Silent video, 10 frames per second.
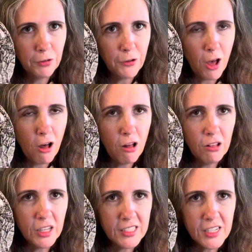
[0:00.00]

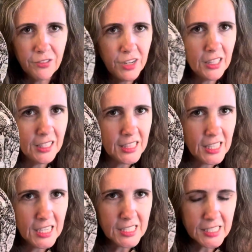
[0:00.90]
fall and definitely
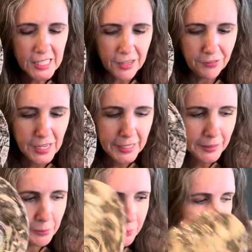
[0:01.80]
Thanksgiving.